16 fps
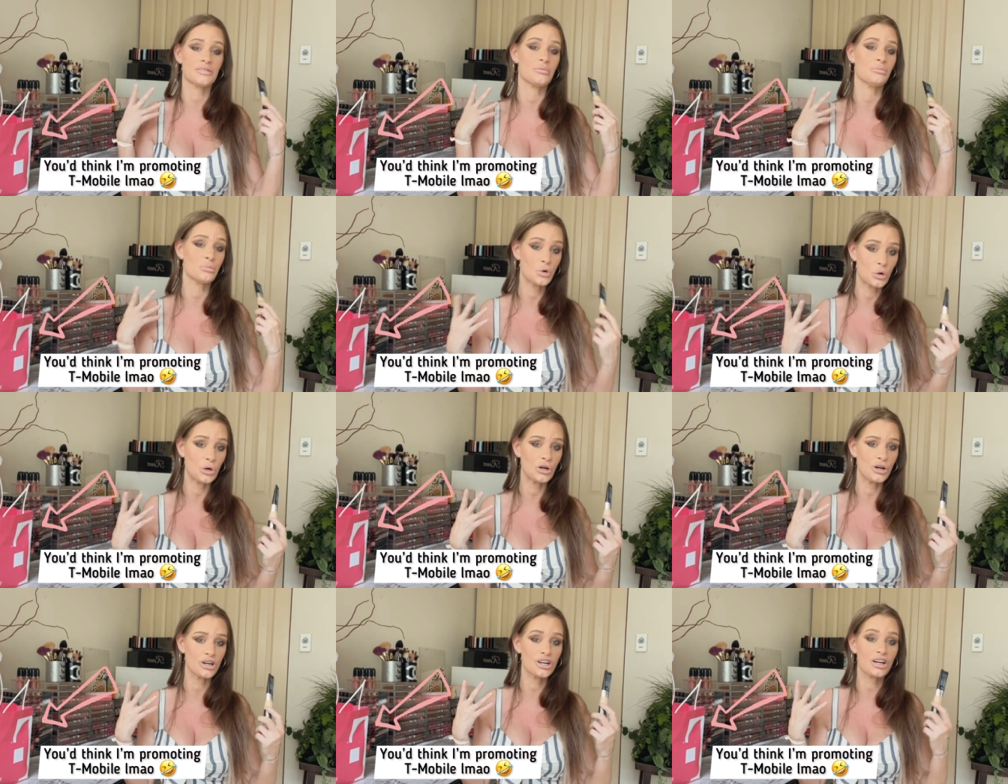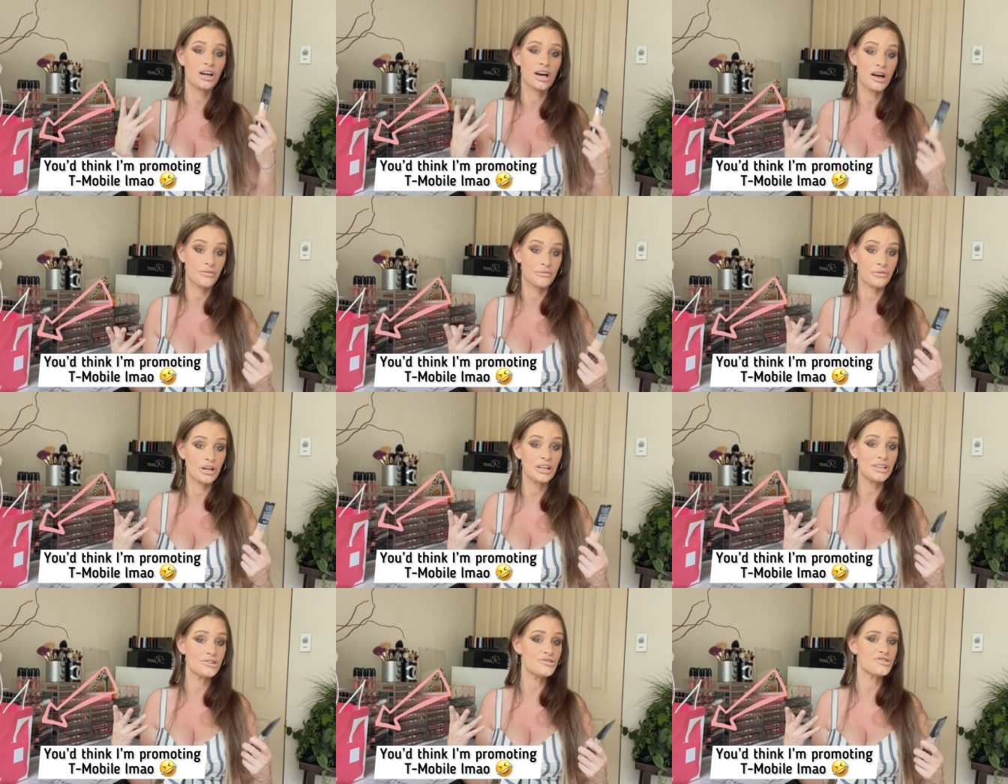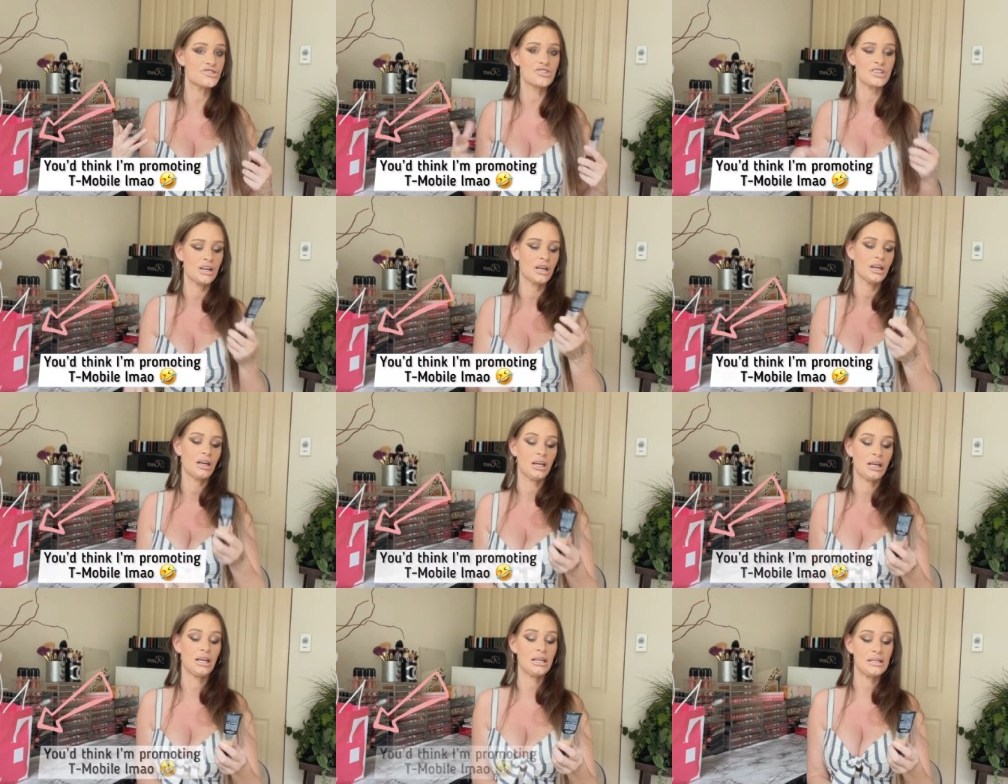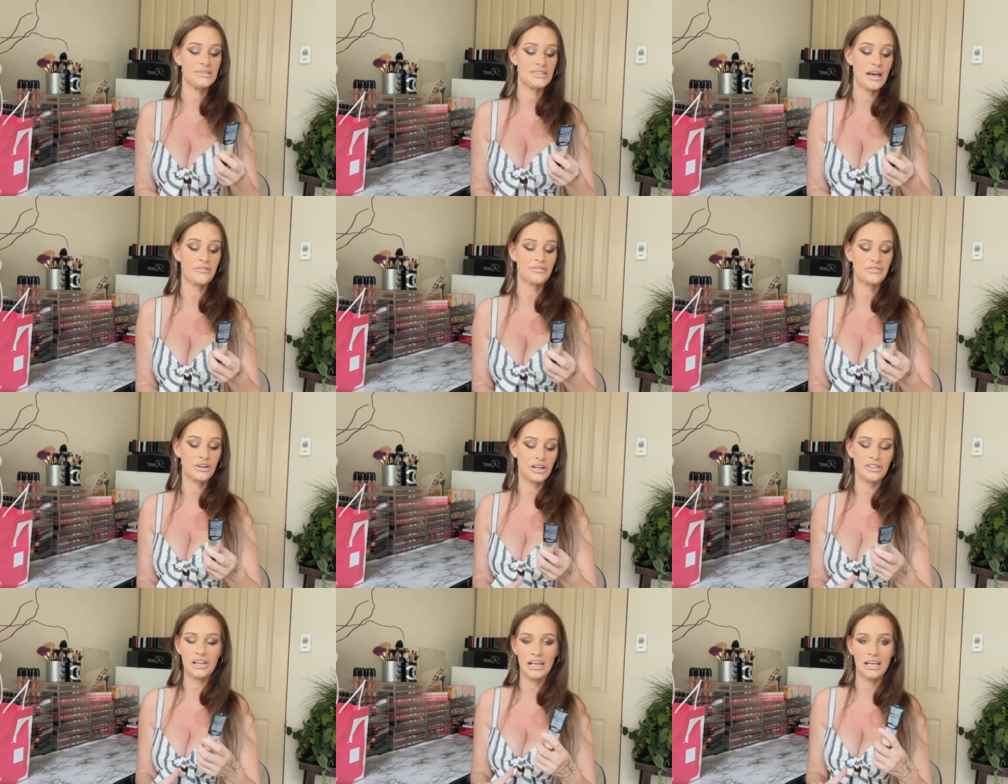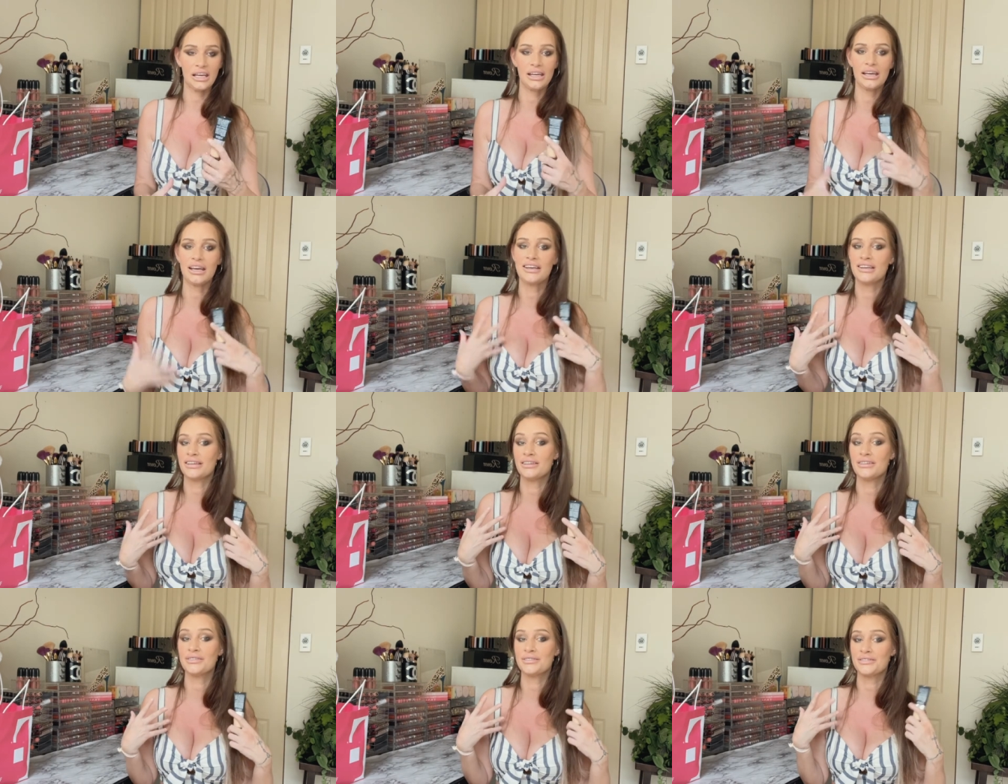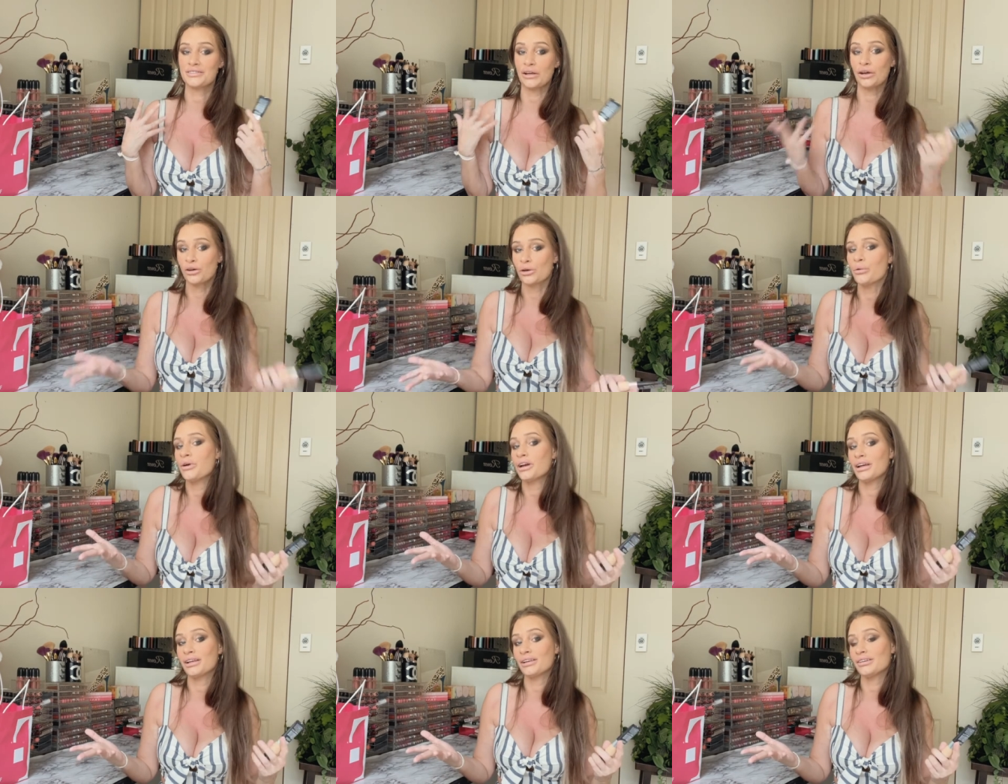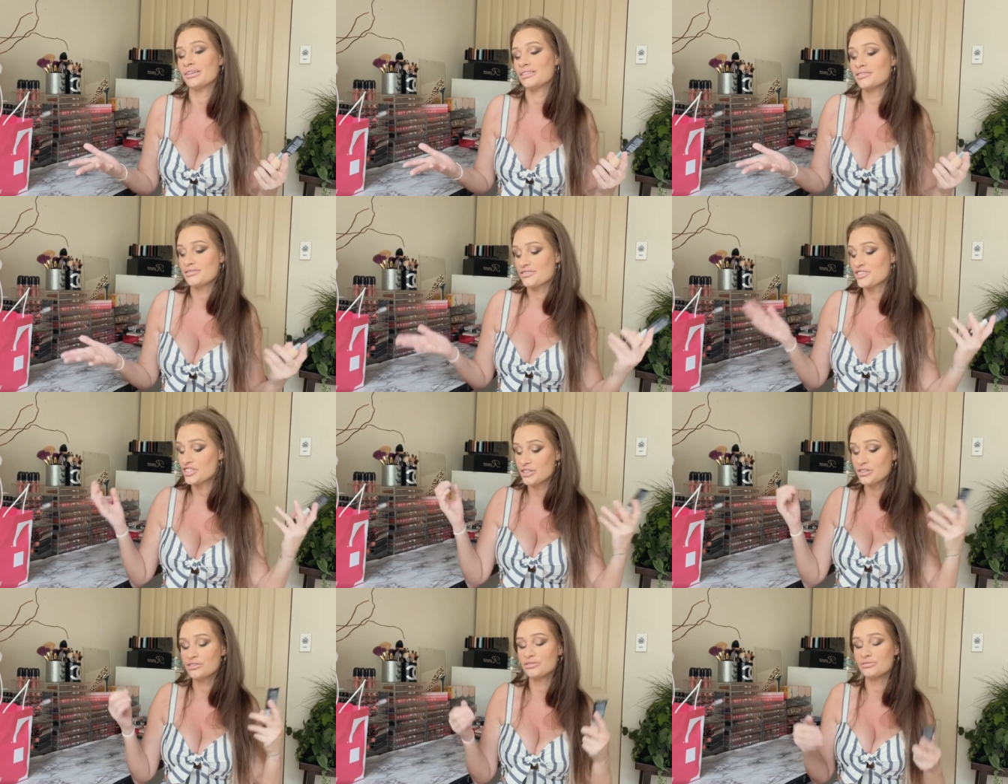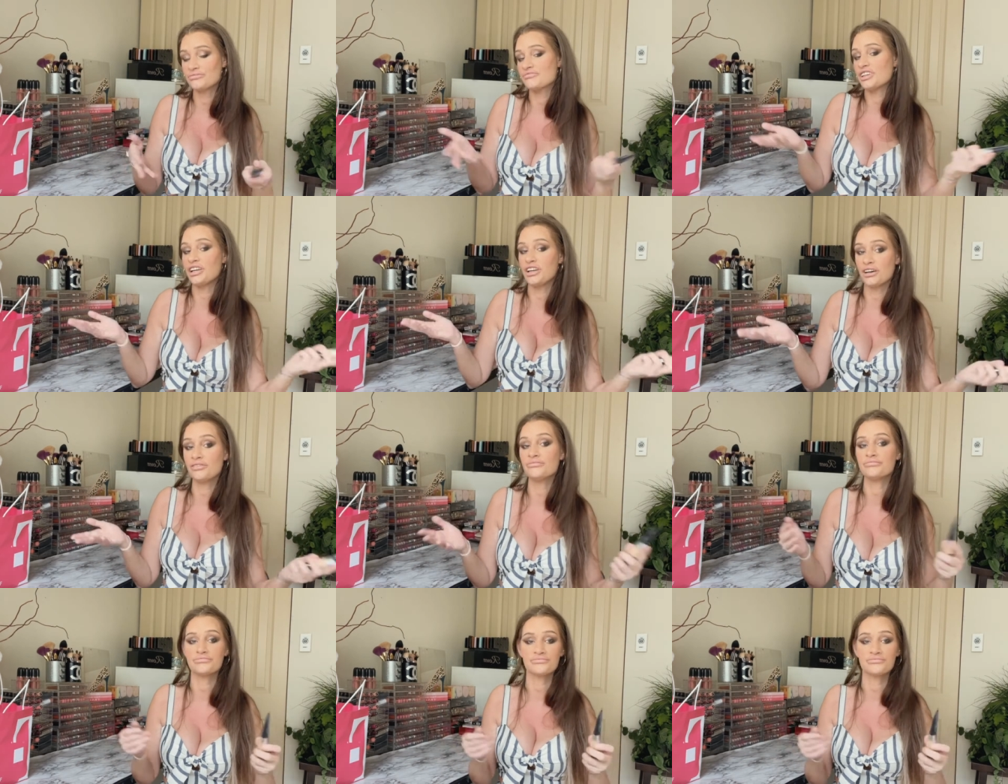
more coverage. It definitely is going to, you know,